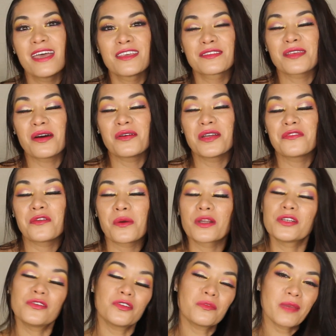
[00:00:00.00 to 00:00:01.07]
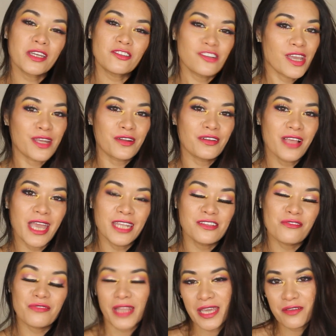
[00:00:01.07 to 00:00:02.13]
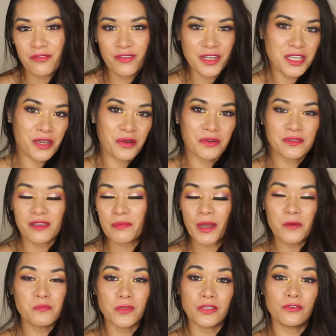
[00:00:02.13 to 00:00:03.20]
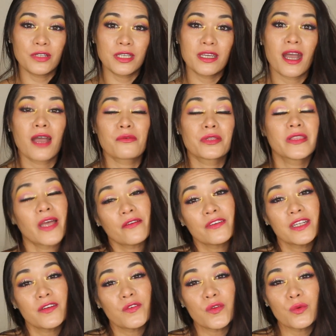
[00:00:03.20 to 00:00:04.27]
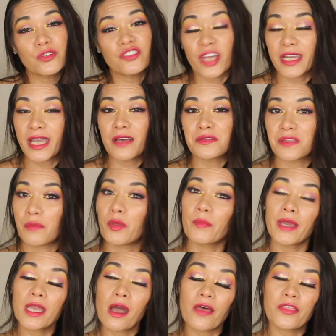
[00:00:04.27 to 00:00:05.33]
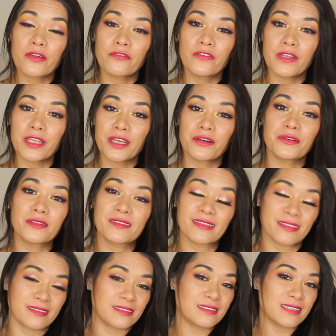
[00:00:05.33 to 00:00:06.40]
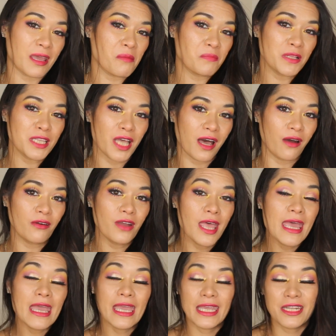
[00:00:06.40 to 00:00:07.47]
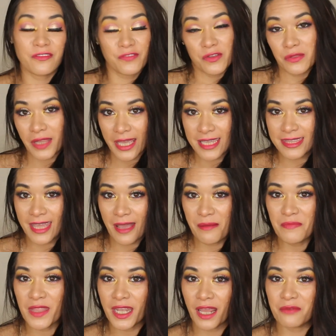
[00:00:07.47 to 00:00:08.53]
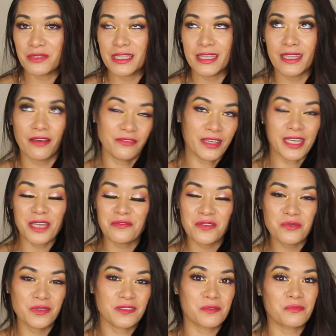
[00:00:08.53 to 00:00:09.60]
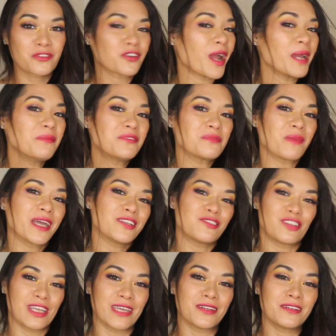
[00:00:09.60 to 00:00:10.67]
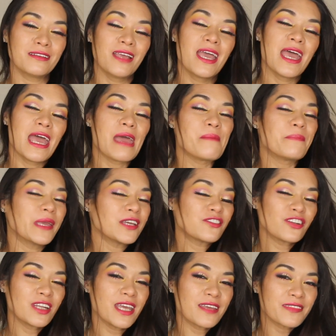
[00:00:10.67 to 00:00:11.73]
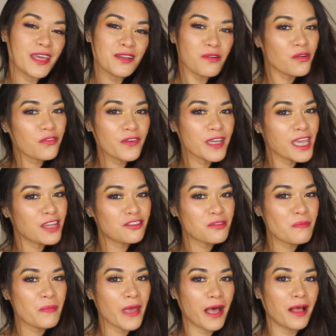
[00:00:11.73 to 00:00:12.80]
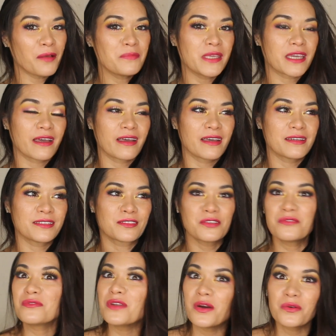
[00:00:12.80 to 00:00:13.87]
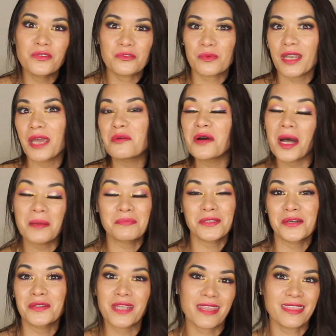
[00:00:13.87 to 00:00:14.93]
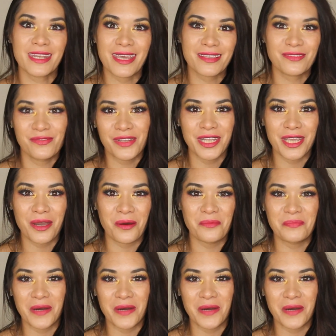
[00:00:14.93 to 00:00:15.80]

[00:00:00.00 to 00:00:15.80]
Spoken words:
So if you are new to my channel and you like videos about beauty, I would love it if you would check out some of my other videos listed down below. And if you like them, then I would love it if you would subscribe to my channel and make sure to hit that notification bell, because who knows when I will upload the next video.